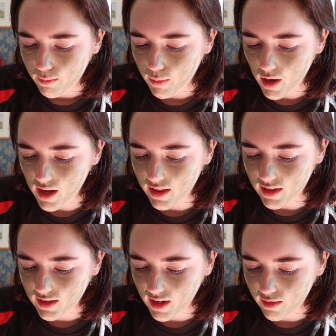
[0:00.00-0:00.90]
but
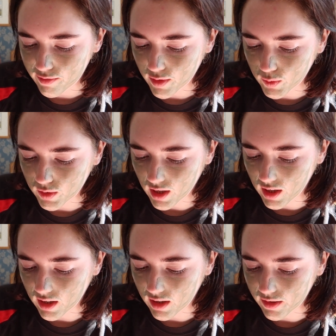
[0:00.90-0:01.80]
this kind of feels
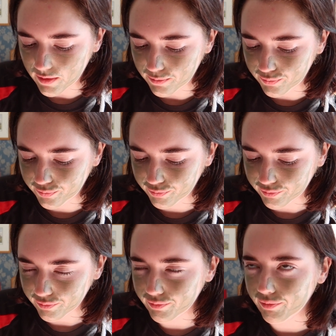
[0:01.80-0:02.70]
like
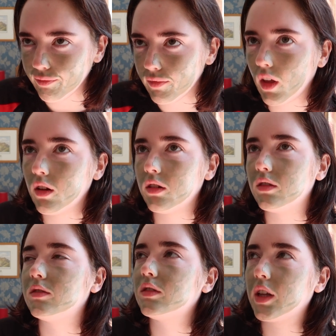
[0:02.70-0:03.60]

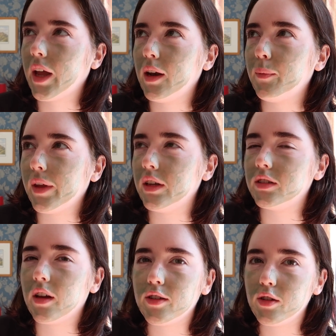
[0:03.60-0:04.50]
the kind of
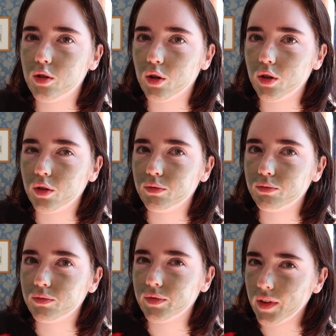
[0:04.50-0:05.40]
place I should journal,
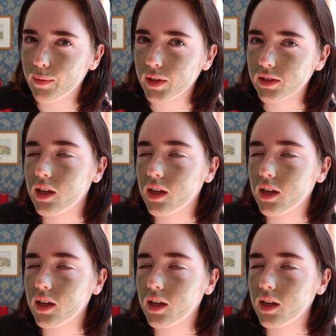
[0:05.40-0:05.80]
if that makes